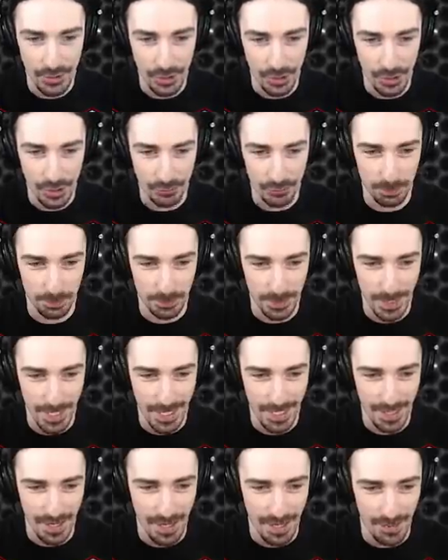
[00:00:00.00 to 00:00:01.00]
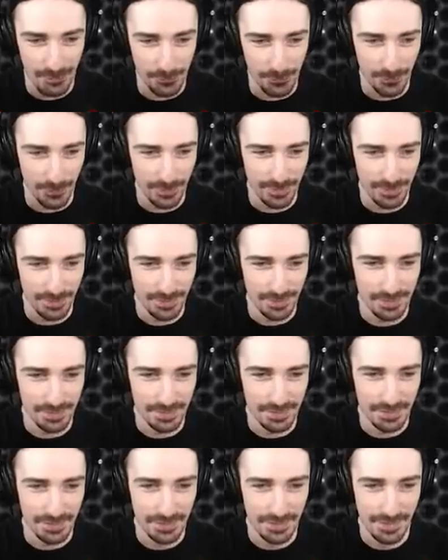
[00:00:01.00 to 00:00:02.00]
it's a blade off.
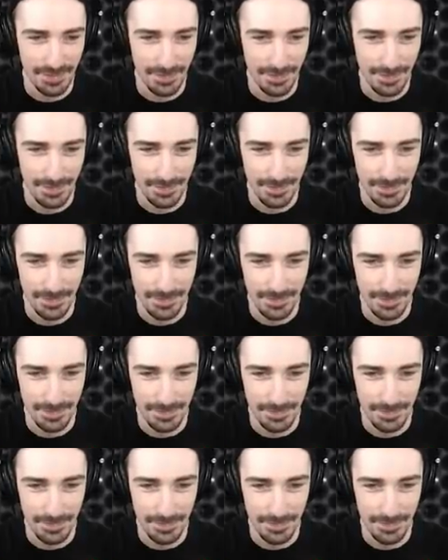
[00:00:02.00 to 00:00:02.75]
Moonbo lost the parts.